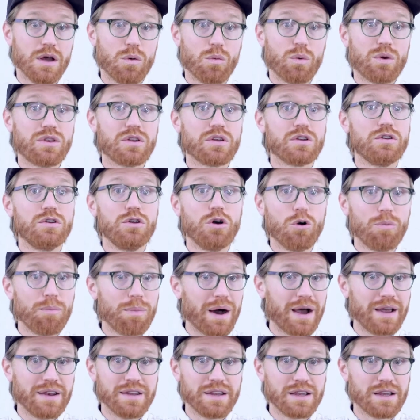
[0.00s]
with no
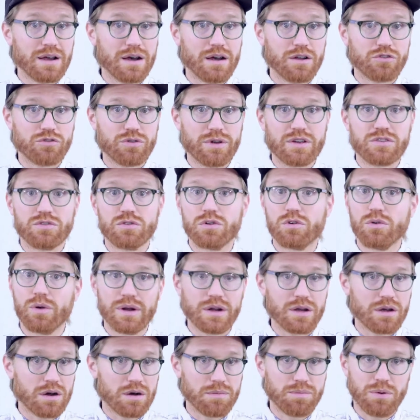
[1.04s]
binding contracts or
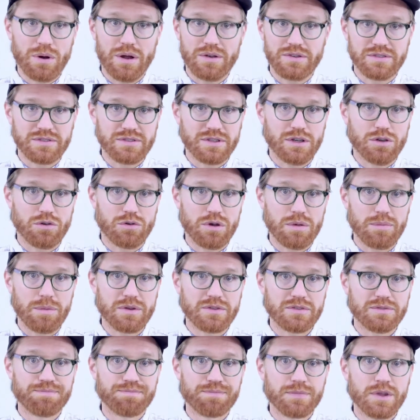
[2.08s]
credit card processing agreements.